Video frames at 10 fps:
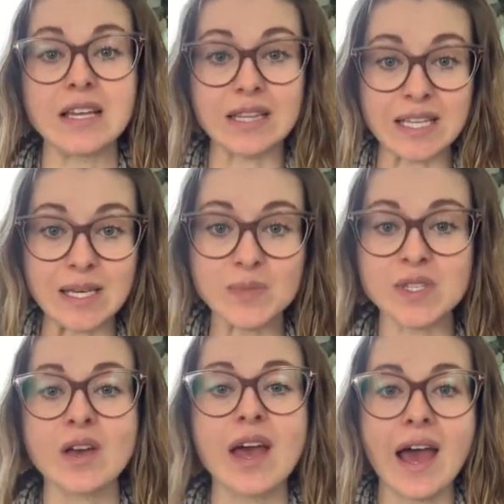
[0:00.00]
leaps
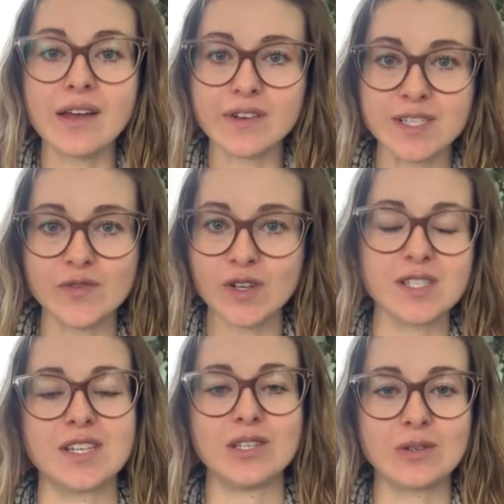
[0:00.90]
and vice
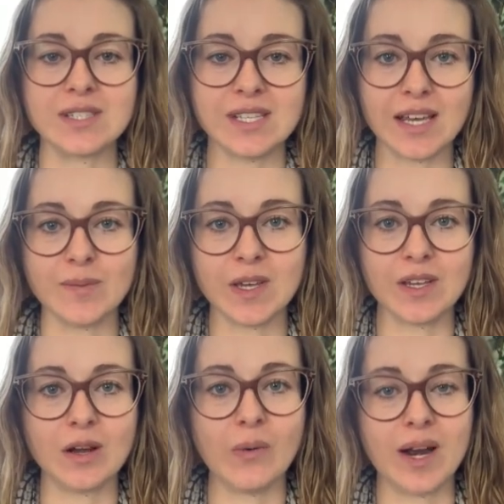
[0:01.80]
versa you can say to me you
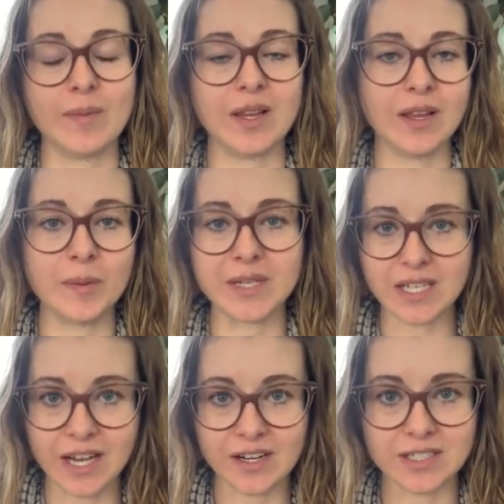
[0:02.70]
know what I'm a little bit
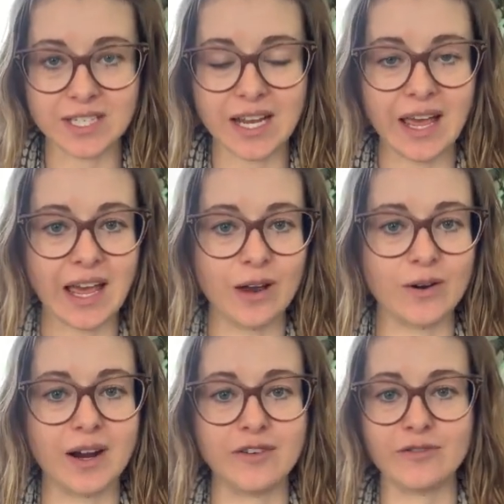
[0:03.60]
tired today
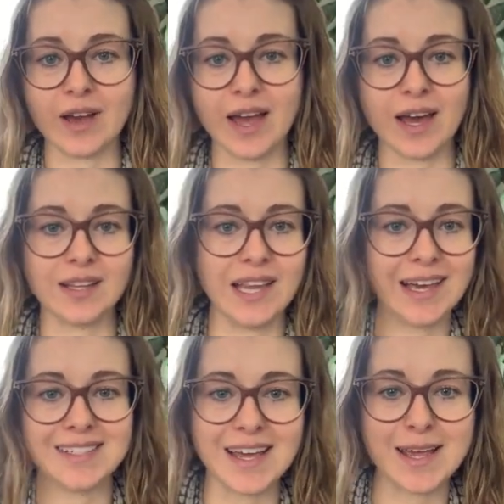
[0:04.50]
or I've I had a
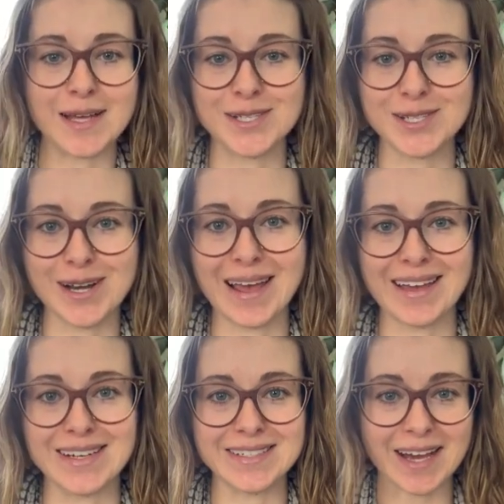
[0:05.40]
leg day yesterday I
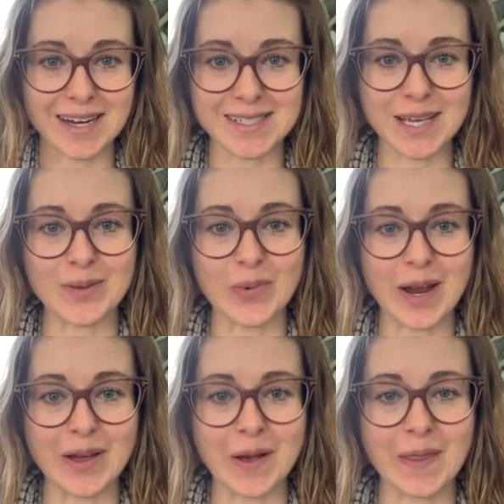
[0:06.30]
need to kind of take a
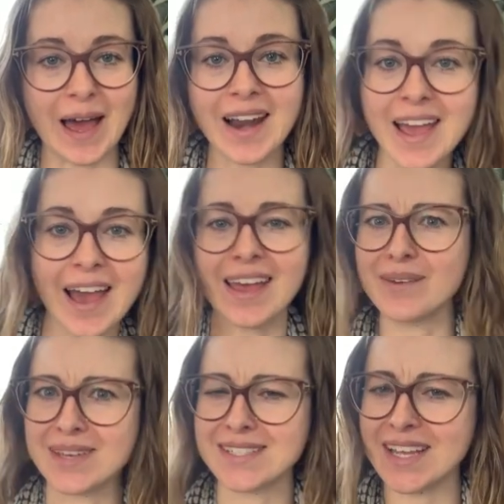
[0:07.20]
break on that and then
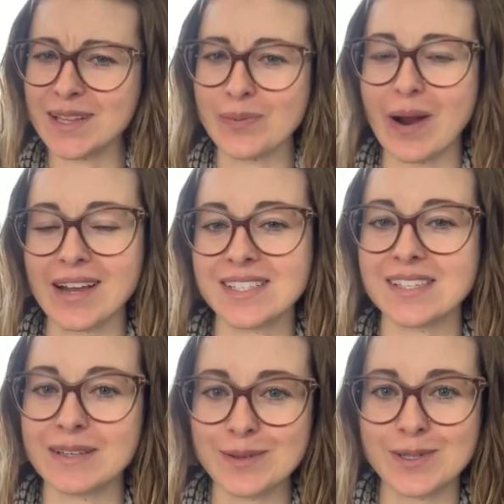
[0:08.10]
we can tailor practice a
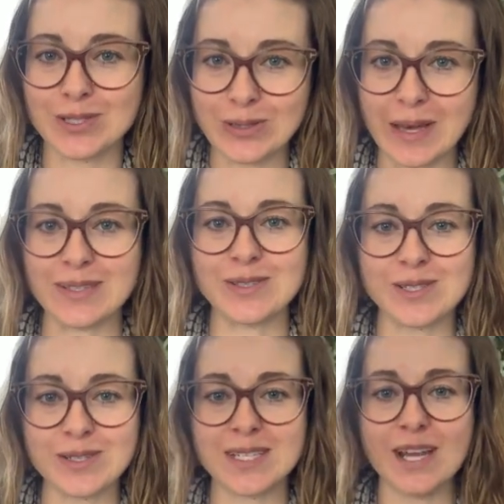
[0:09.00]
little bit to that so you
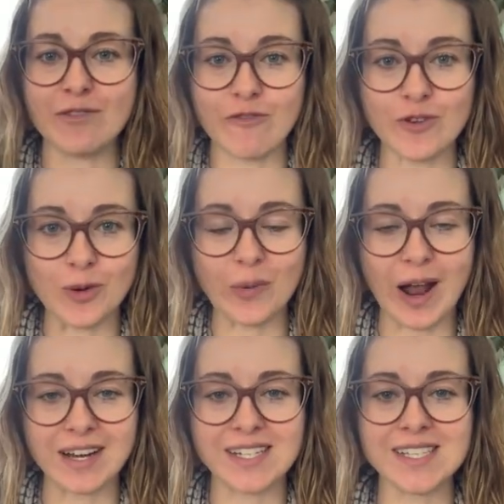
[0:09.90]
still get to have a full
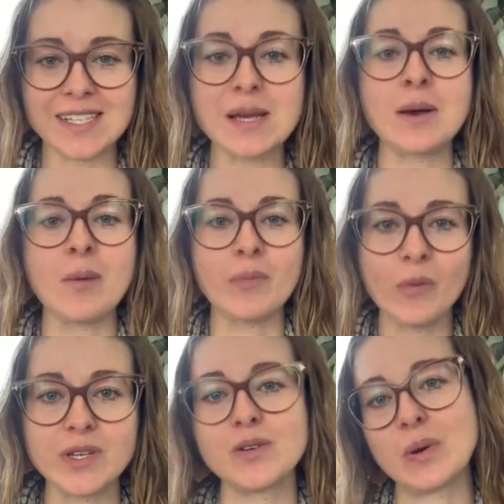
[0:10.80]
practice but
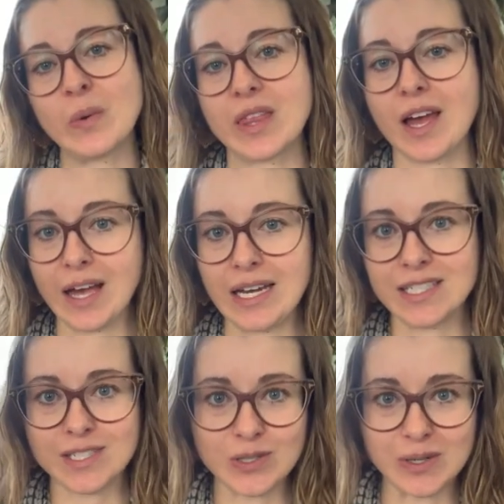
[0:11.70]
we do it with
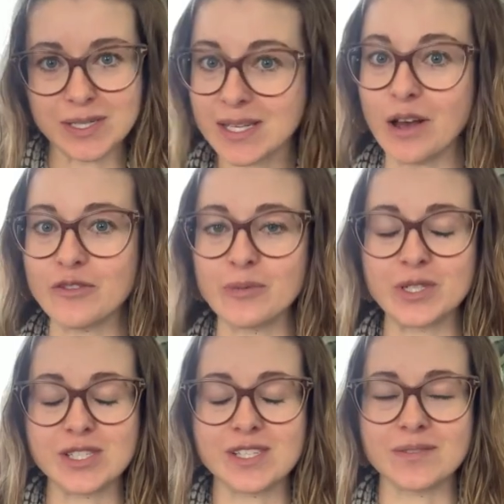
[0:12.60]
kindness to ourselves,
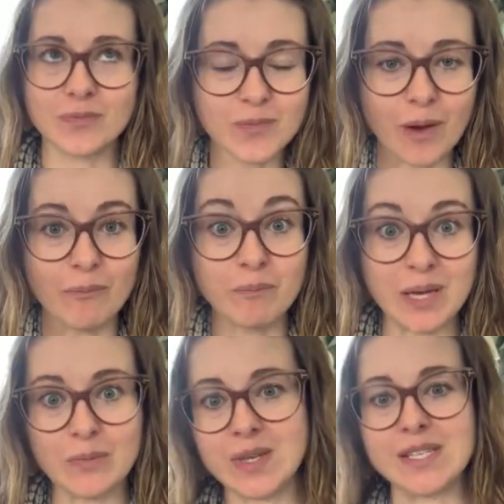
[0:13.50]
which is a, a,
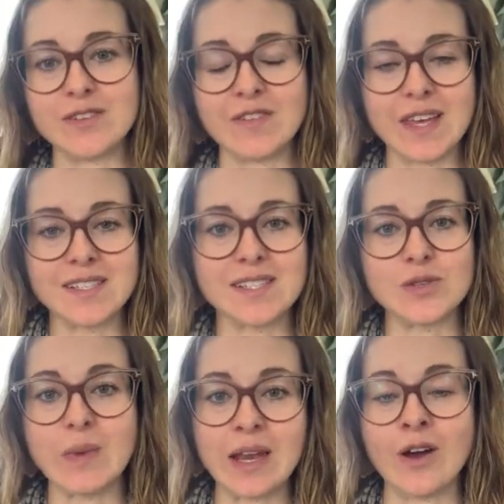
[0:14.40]
big piece of things. You
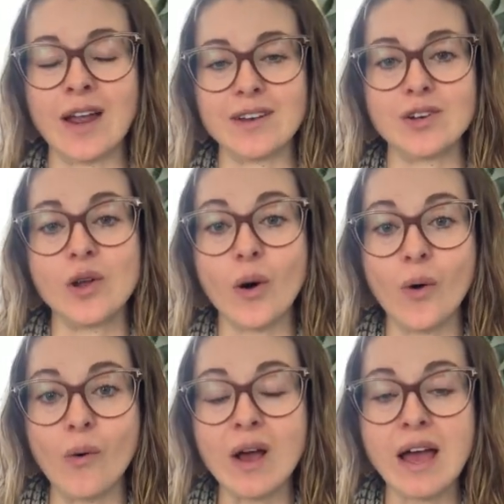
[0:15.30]
may not
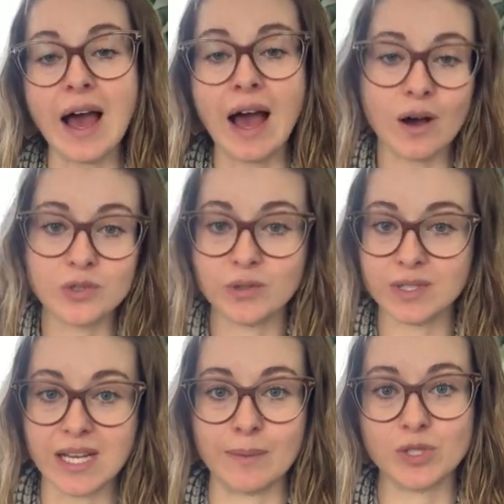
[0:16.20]
know how to
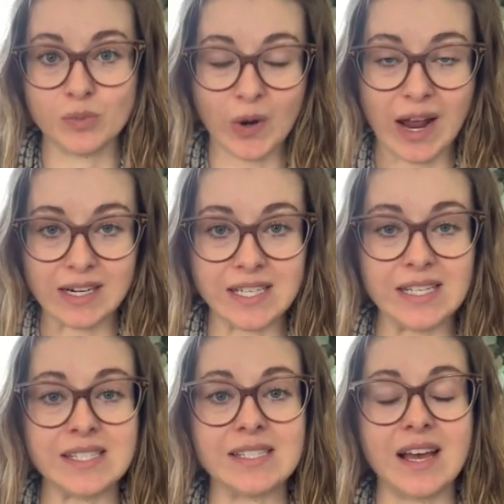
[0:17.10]
adapt your
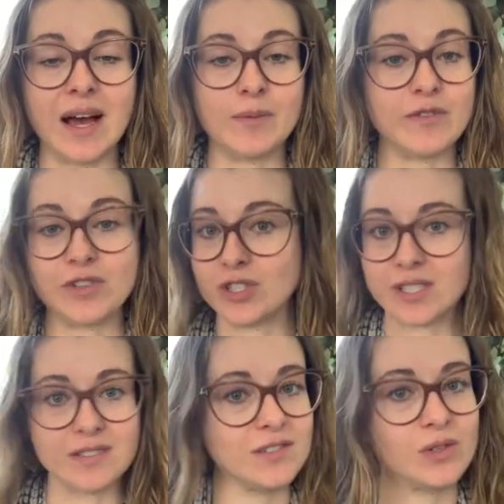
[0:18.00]
practice um, if you're
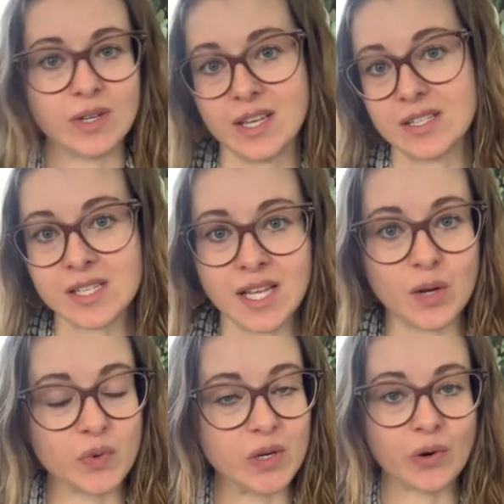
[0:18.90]
just tuning into like a
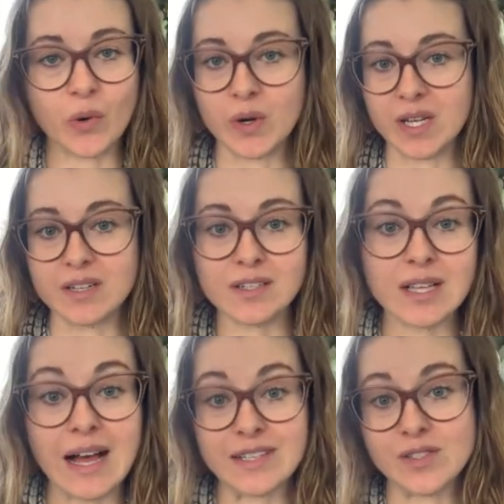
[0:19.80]
pre-recorded
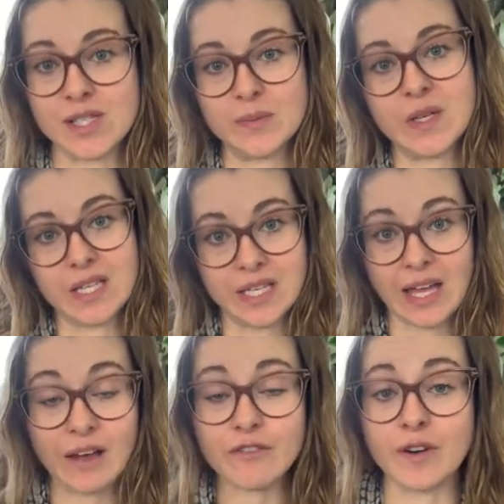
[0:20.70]
class or something like
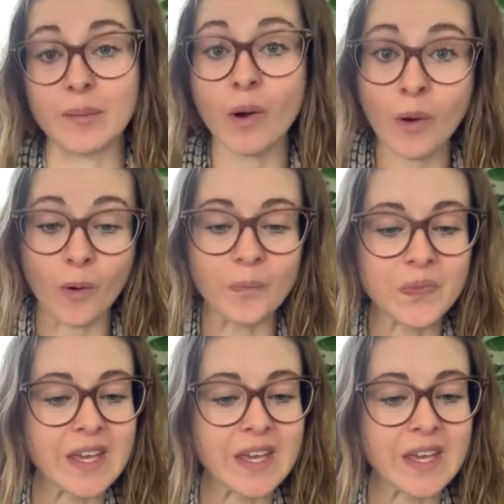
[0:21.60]
that from home.